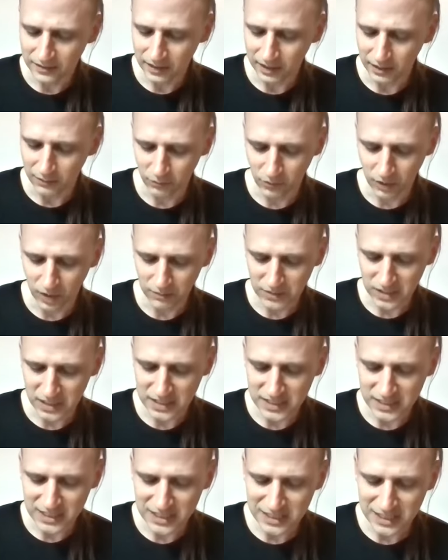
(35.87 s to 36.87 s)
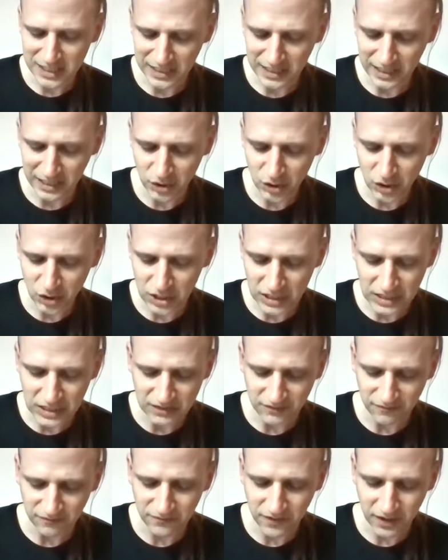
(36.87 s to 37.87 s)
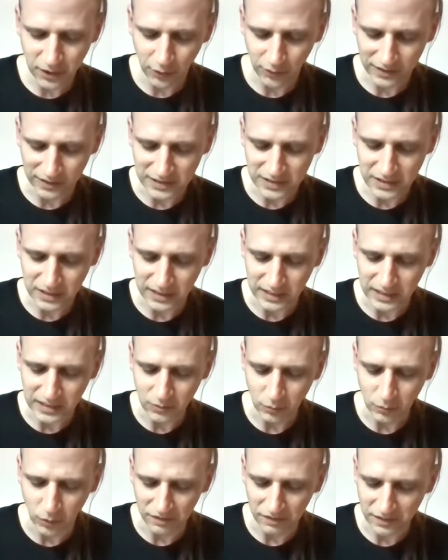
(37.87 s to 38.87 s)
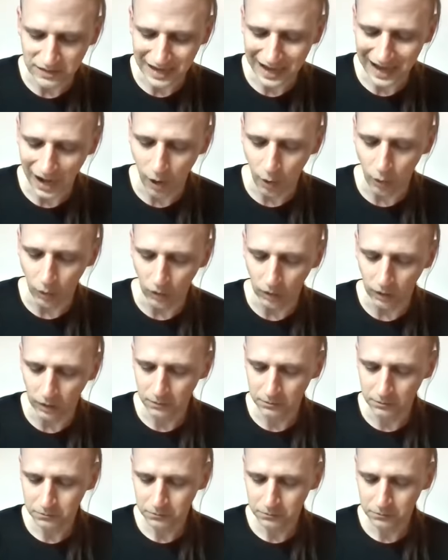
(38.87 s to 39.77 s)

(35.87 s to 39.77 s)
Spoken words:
and rubbed his stinging cheeks vigorously with a towel.